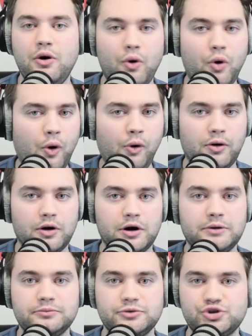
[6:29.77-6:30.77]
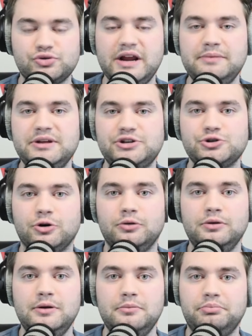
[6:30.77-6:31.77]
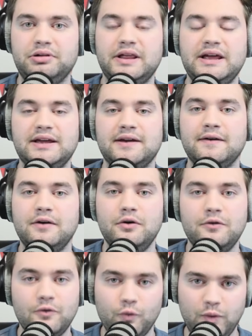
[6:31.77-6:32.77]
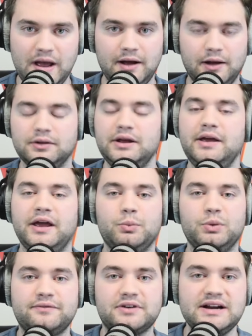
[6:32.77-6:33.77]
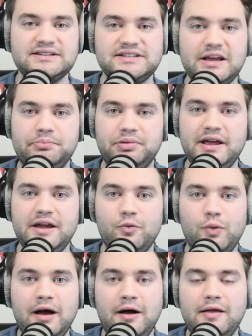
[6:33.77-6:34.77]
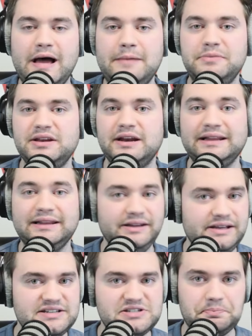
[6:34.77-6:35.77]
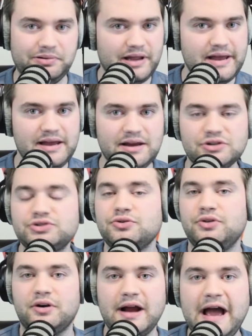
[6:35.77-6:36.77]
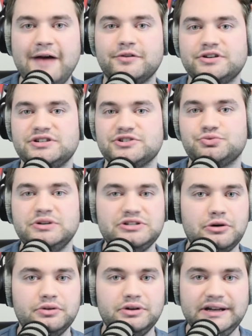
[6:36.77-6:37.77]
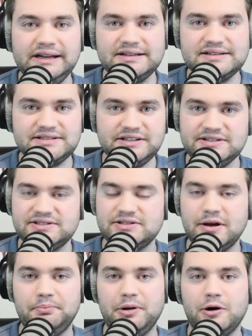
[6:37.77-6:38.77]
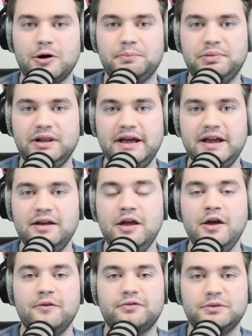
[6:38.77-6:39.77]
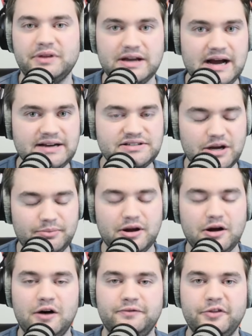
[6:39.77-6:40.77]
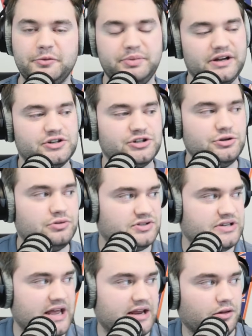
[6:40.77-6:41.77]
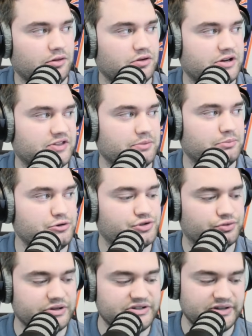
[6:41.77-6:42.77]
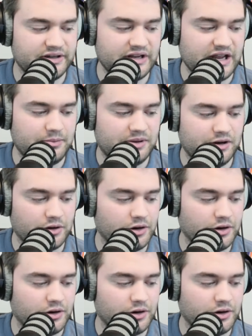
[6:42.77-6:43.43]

or Tre Mitchell playing well. And whenever I say playing well, I mean at least playing to their averages. We don't need to see subpar play from the guys coming off of the bench. You can take a look at the most recent game here